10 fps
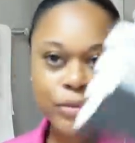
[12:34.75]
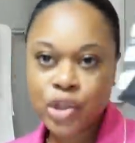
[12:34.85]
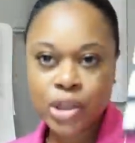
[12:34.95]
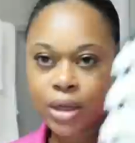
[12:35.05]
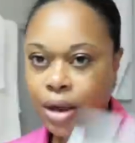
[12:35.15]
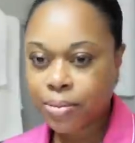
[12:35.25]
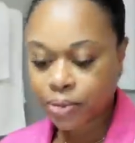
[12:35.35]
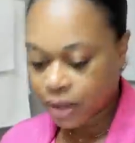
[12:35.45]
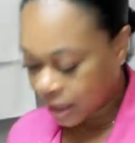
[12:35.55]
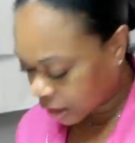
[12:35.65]
just a
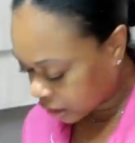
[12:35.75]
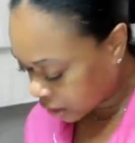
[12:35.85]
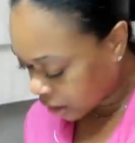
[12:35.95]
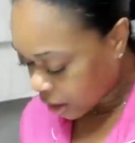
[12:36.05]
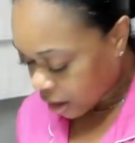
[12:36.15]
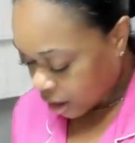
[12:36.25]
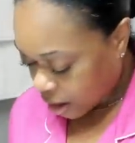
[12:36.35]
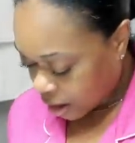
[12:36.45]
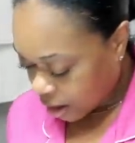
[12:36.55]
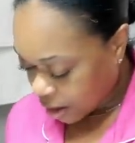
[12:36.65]
couple things
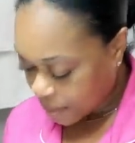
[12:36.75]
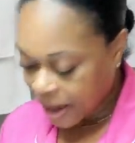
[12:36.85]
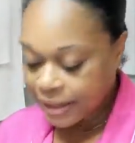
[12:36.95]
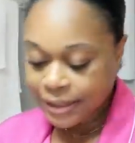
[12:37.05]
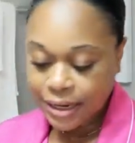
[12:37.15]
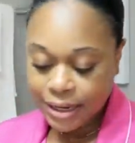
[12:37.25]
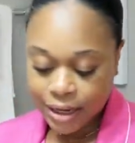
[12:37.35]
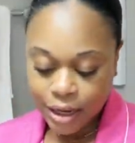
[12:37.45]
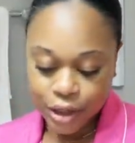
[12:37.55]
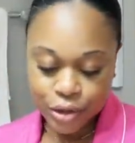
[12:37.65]
um, I did
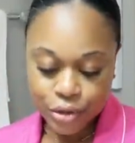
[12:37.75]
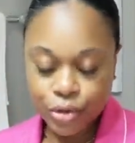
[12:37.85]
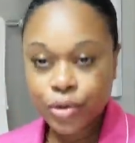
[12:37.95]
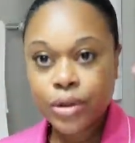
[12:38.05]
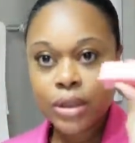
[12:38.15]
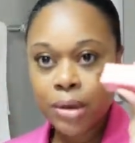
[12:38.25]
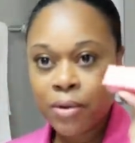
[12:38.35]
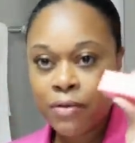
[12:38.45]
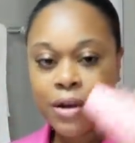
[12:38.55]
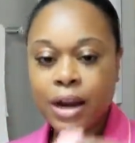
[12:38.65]
get a new
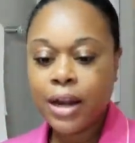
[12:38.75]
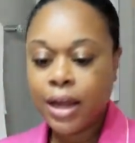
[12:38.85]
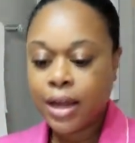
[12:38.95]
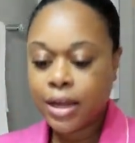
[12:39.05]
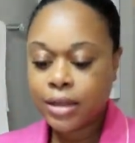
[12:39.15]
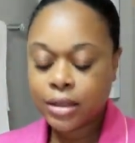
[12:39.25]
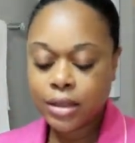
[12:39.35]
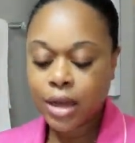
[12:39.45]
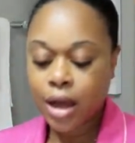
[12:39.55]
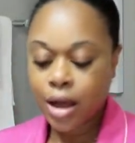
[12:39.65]
Summer
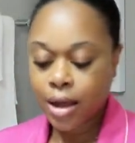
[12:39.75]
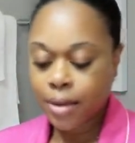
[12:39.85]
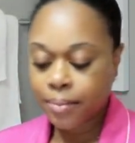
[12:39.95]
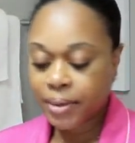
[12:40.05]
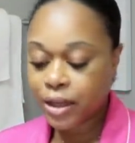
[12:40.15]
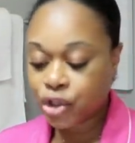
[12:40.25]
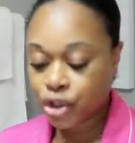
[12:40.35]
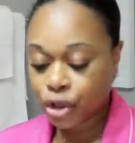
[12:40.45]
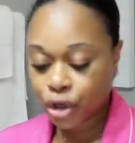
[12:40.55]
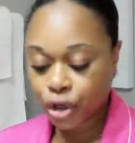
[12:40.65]
Fridays um, Pink
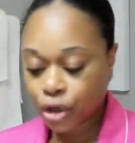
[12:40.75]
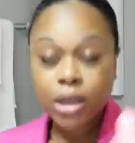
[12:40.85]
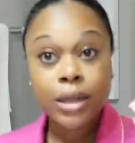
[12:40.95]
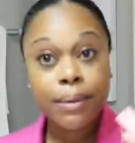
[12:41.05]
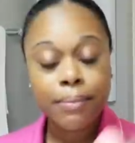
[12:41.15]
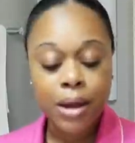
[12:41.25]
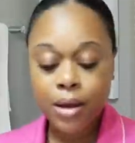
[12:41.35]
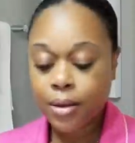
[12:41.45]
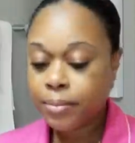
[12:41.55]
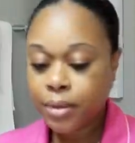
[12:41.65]
Sugar Lip
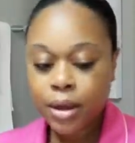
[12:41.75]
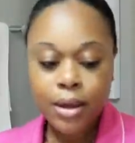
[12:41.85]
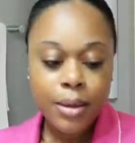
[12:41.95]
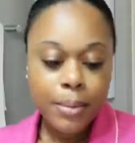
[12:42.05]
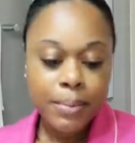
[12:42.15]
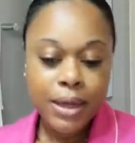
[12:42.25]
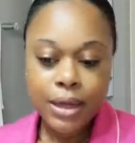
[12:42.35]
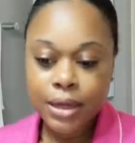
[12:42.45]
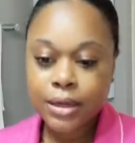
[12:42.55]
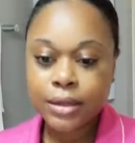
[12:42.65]
Balm
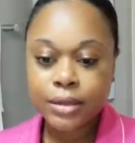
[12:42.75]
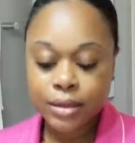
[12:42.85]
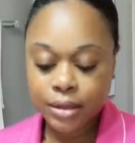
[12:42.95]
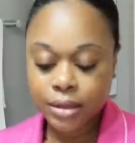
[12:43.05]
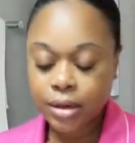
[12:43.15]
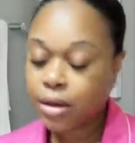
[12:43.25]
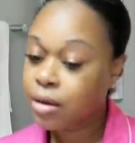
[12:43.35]
because